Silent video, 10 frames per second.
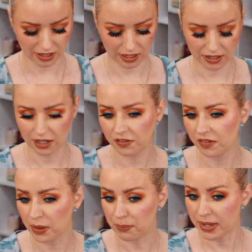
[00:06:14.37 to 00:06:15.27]
enough
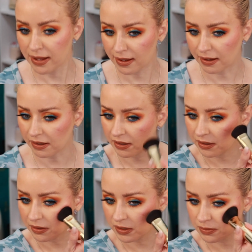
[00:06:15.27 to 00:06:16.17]
of the pink,
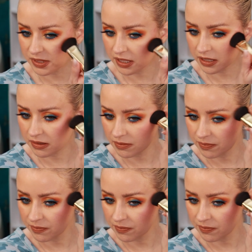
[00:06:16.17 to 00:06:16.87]
you know what I'm saying?